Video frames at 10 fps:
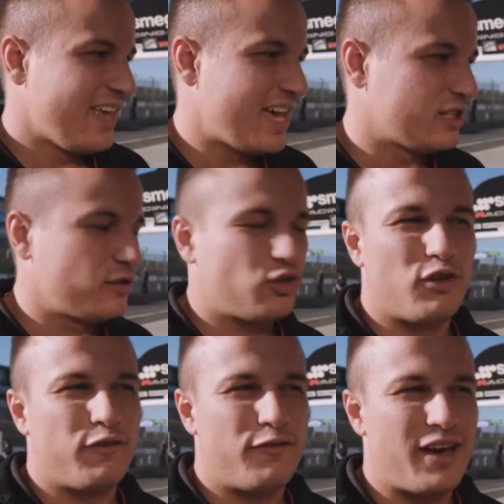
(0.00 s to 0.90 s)
It's
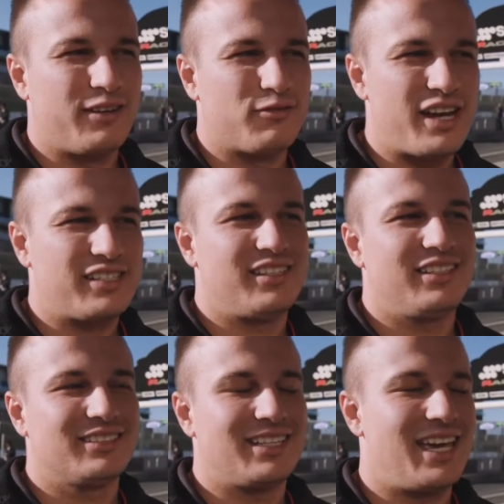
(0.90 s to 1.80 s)
good fun racing,
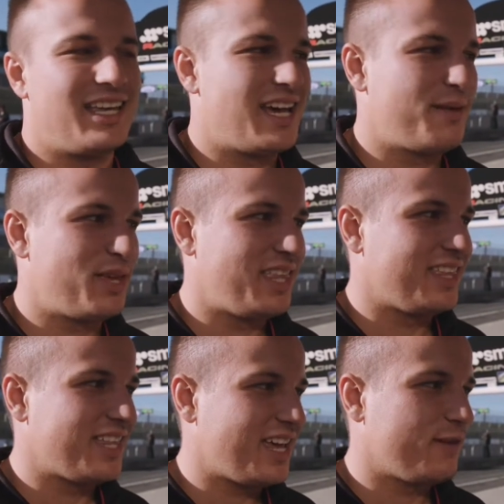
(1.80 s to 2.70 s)
and um, at the
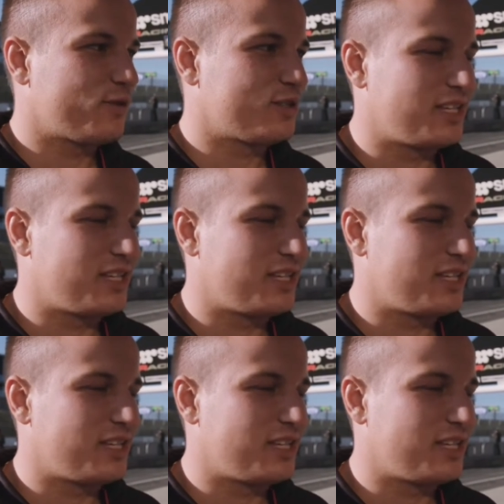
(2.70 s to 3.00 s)
end of the day, everyone